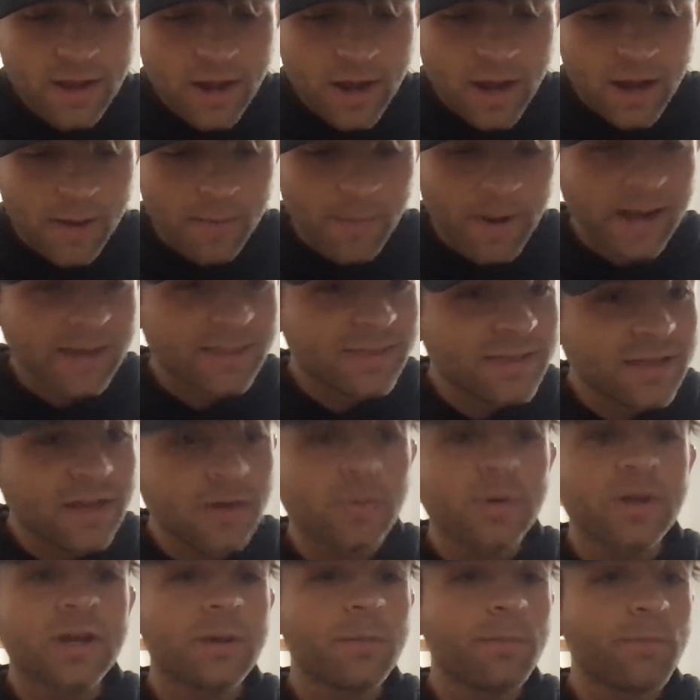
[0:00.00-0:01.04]
Um, I
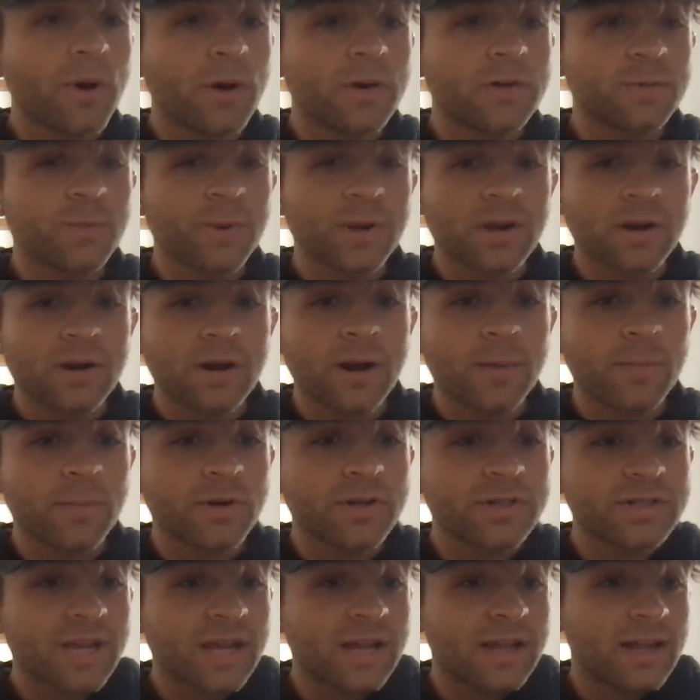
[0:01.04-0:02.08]
think we can post bigger
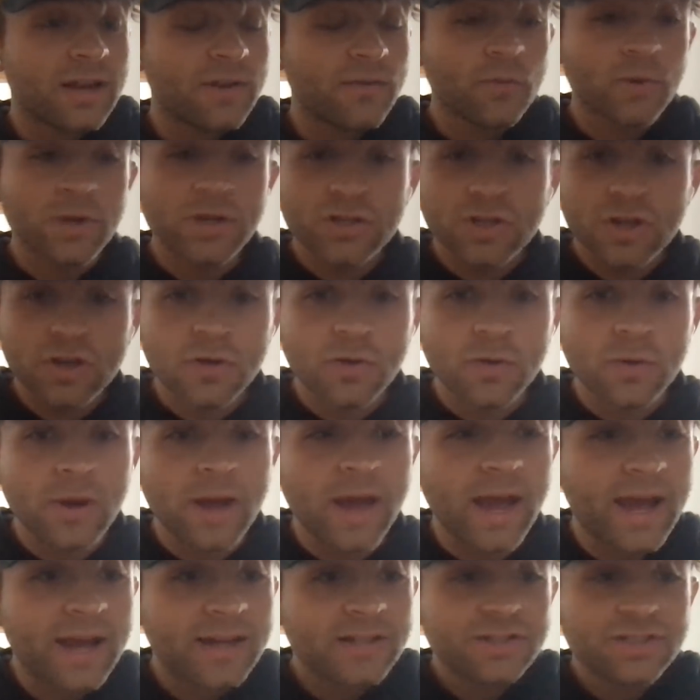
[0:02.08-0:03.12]
numbers. And then if we do,
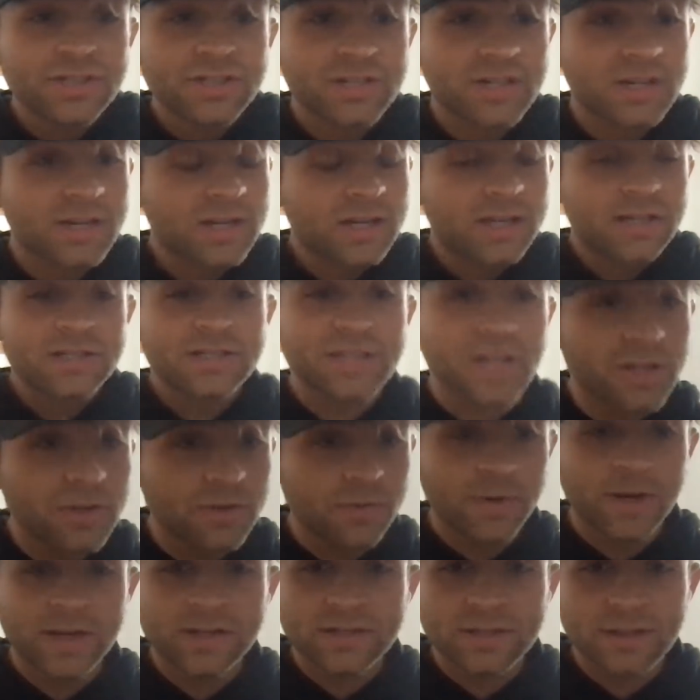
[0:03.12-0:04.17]
Ed's just going to
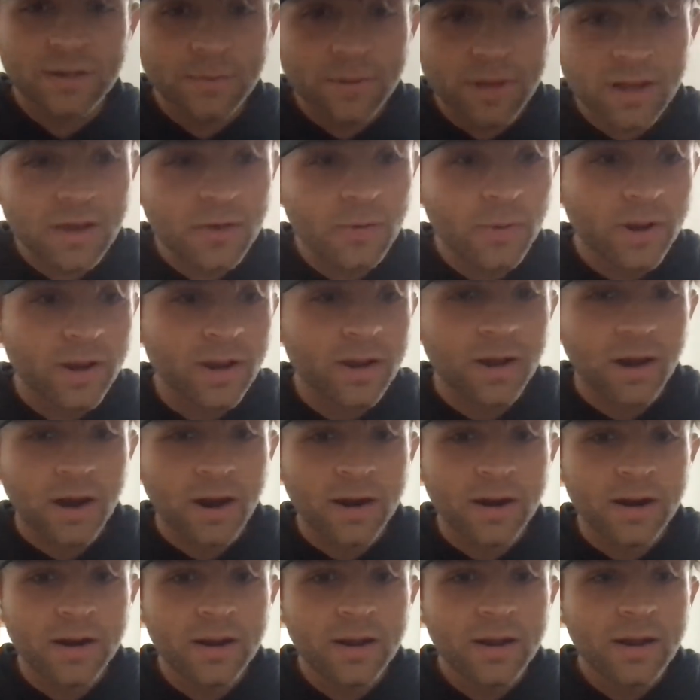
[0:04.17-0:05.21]
continue racing the Bitcoin
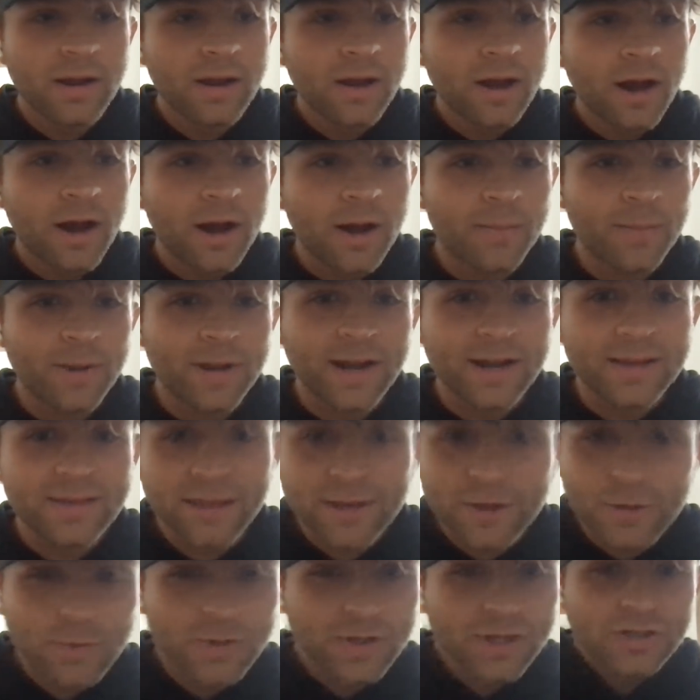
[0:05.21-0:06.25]
car. Um, and I
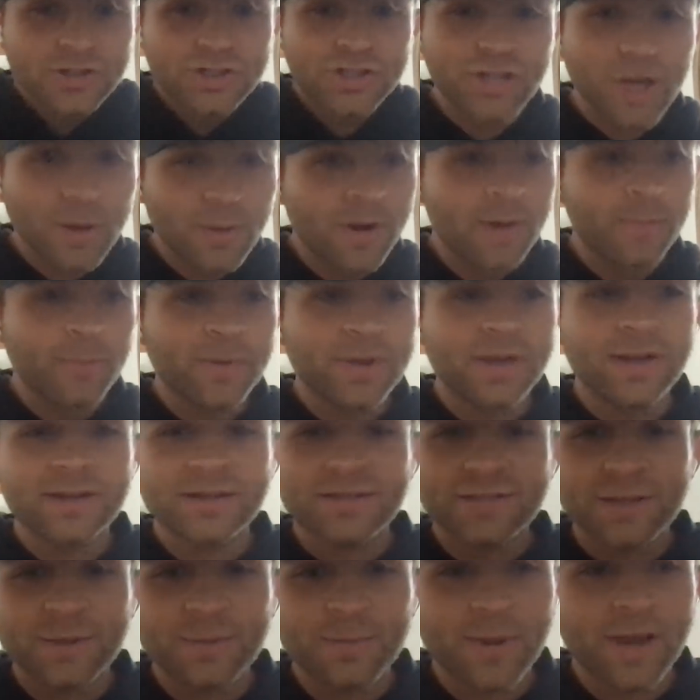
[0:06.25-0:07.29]
think we could show up
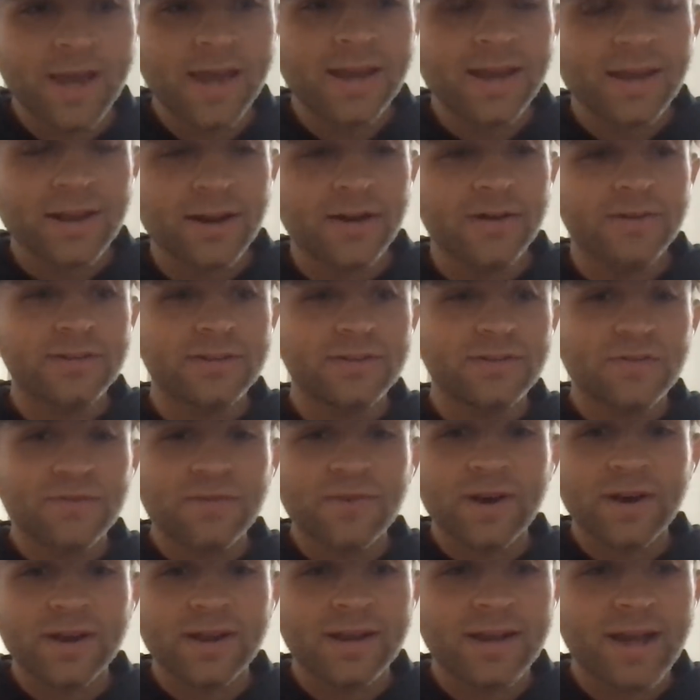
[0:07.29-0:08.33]
PNC Bank and all these
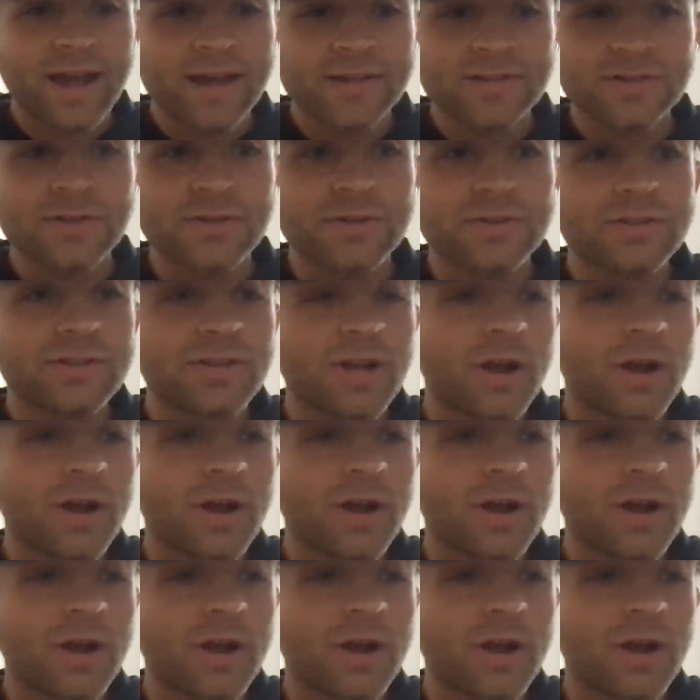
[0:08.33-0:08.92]
fucking assholes.